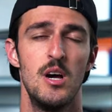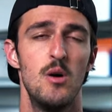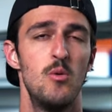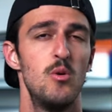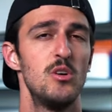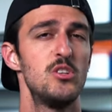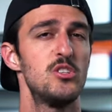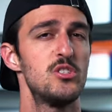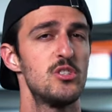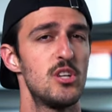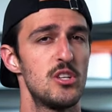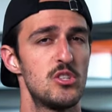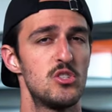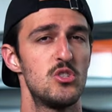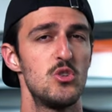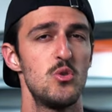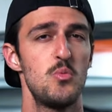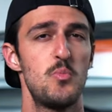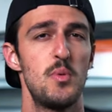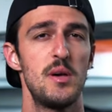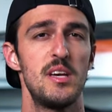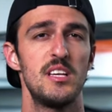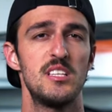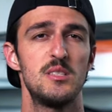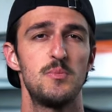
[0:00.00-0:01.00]
which is not
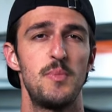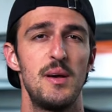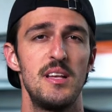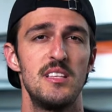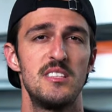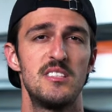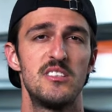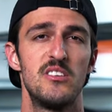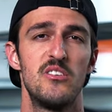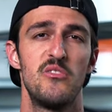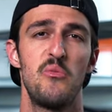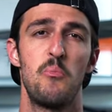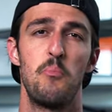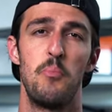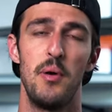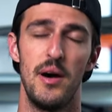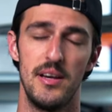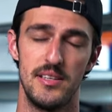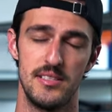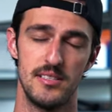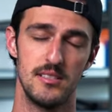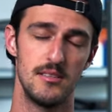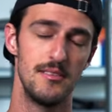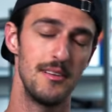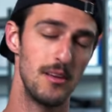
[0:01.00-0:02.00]
super expensive,
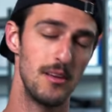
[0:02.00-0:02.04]
but